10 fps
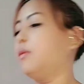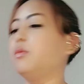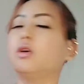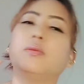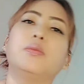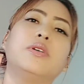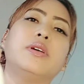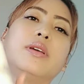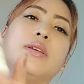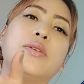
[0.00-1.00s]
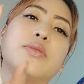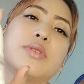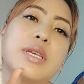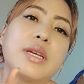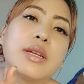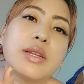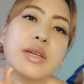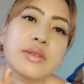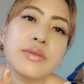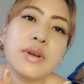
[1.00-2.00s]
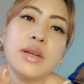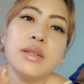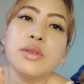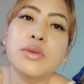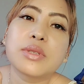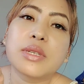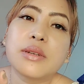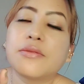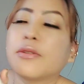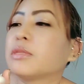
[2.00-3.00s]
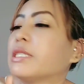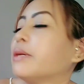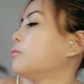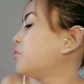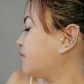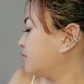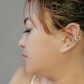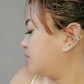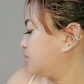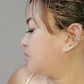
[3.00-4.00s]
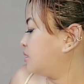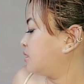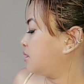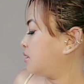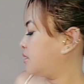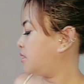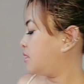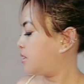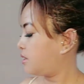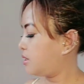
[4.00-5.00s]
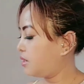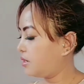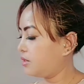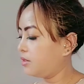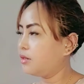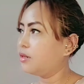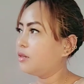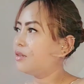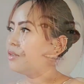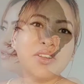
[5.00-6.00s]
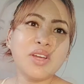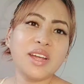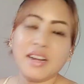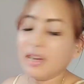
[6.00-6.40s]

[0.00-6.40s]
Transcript: I'm gonna be using this one those are from Sephora. brand and yeah